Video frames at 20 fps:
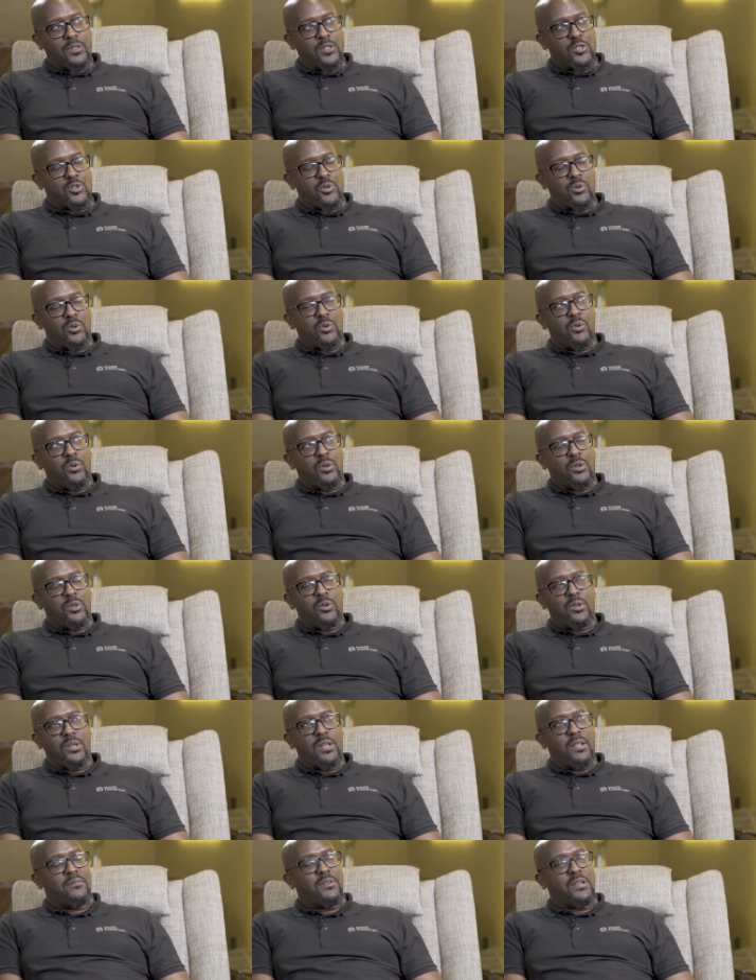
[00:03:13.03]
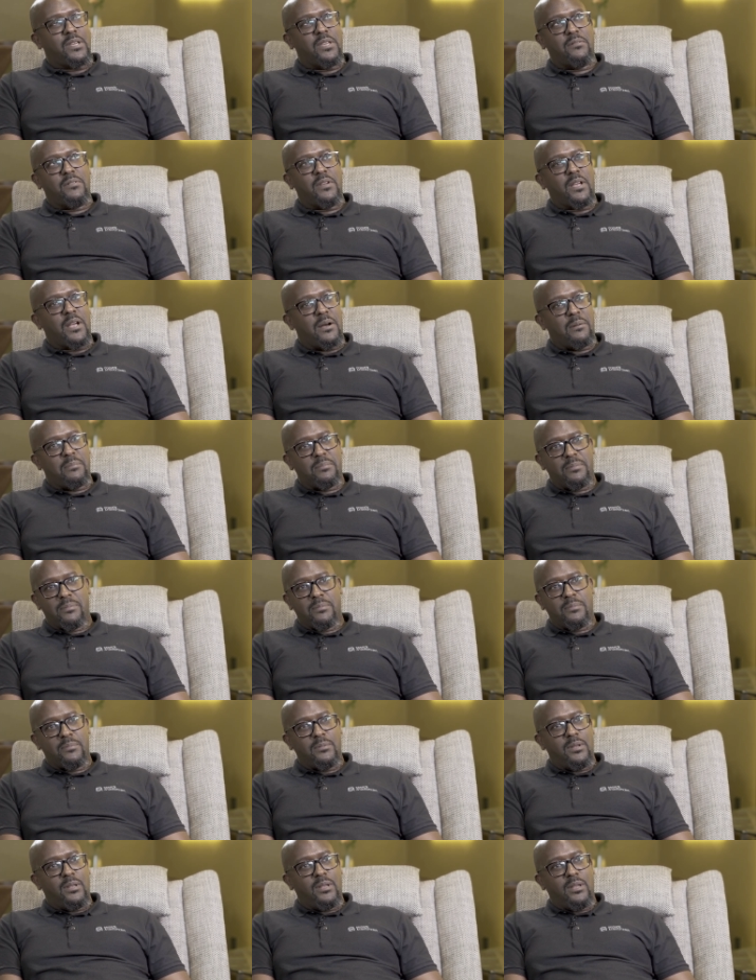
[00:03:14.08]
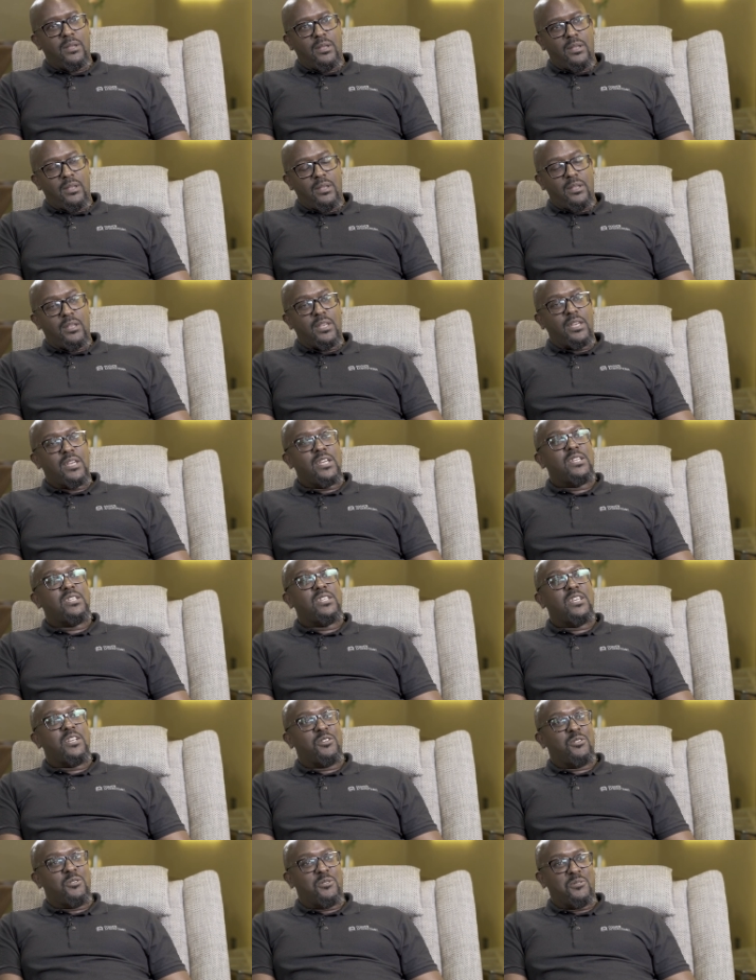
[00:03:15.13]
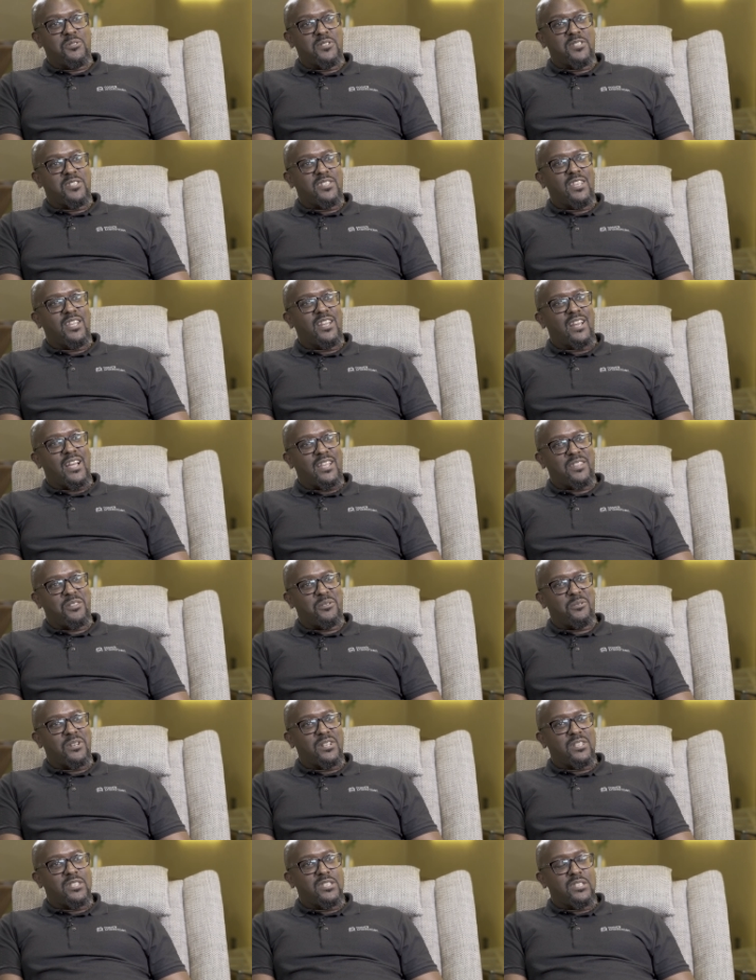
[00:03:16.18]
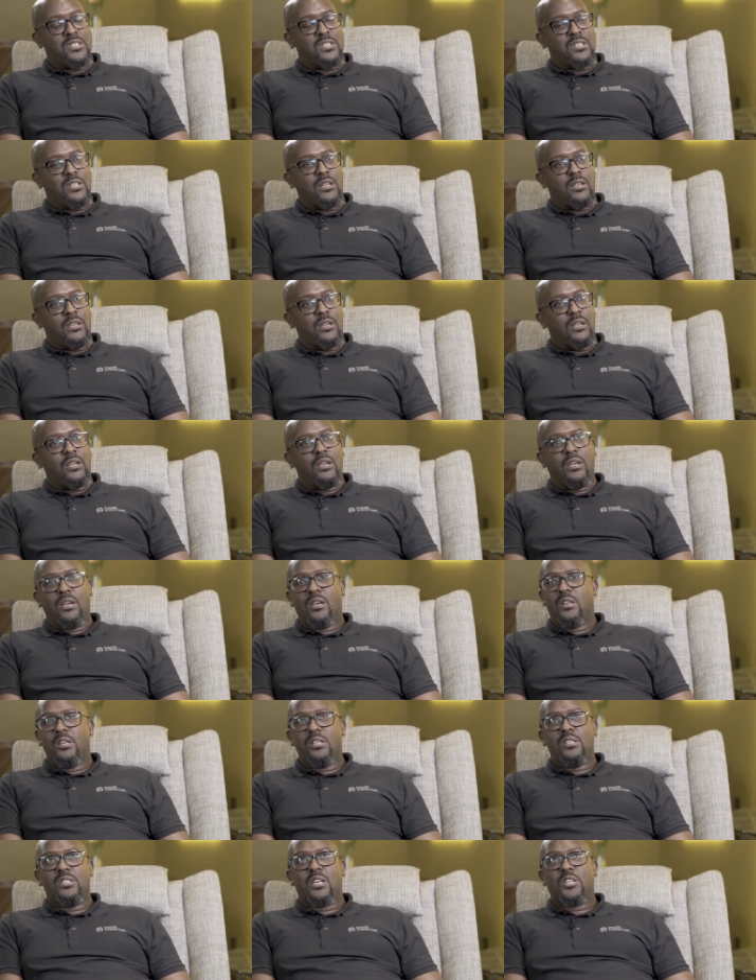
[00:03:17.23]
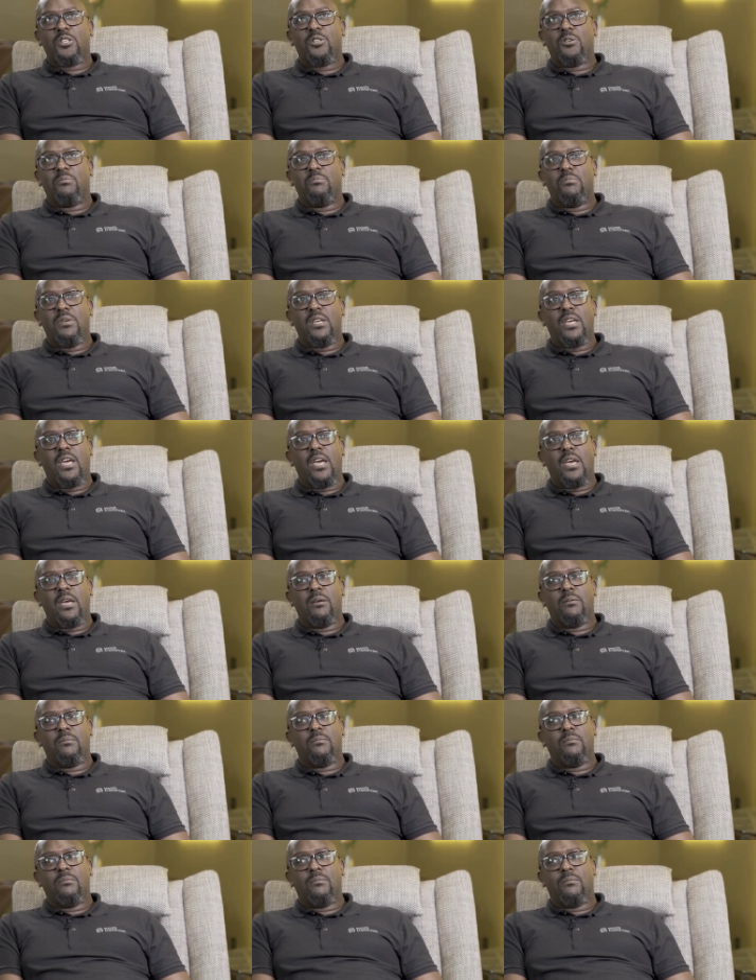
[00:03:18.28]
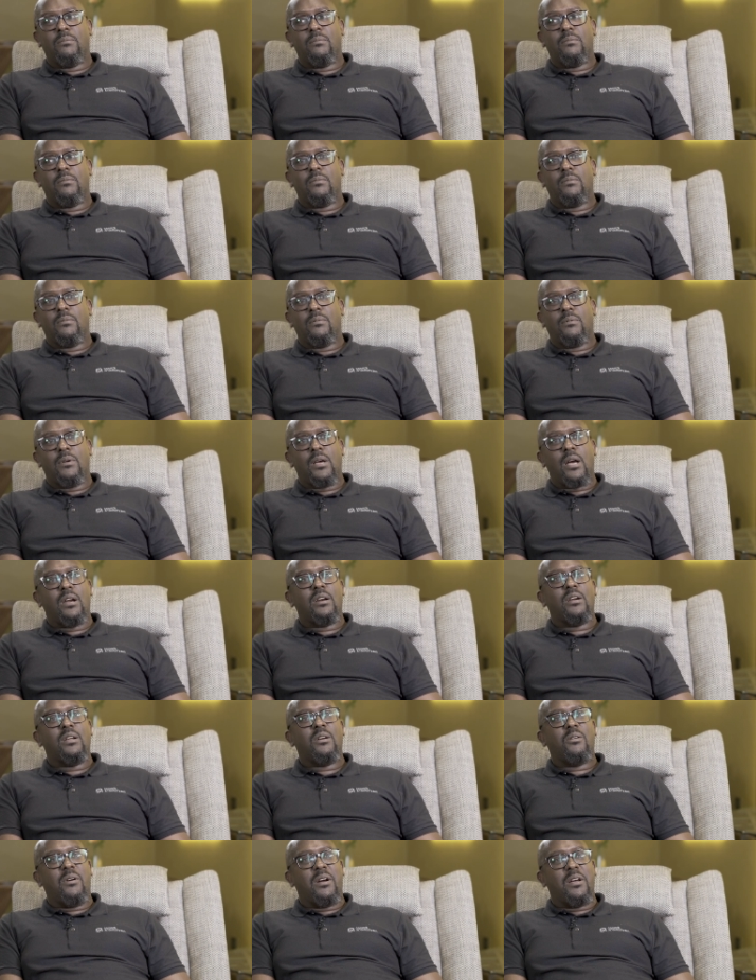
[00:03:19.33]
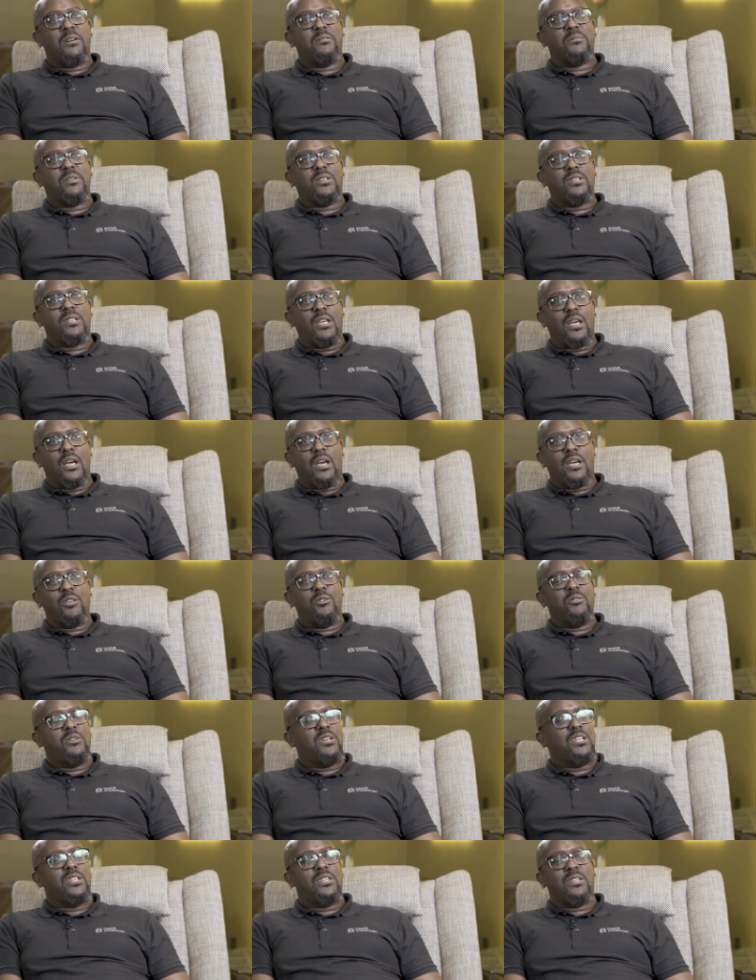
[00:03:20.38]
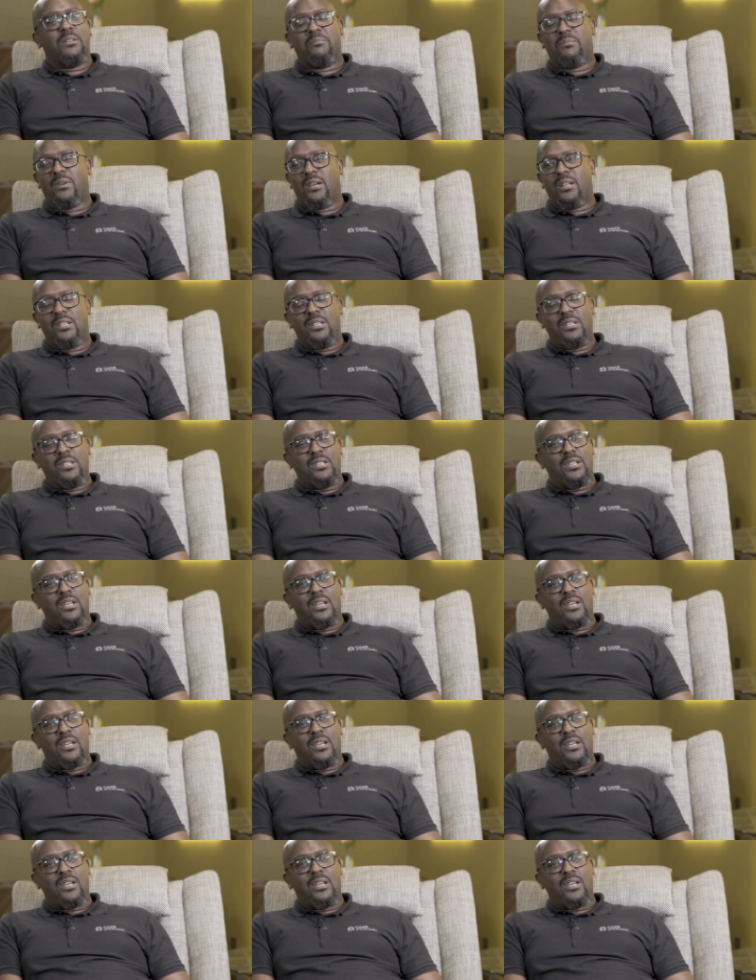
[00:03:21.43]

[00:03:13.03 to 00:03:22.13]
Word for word: So no, never giving up. Eating nose, in other words. Rejection became eating nose, a requirement. Like yeah, you eat them, man.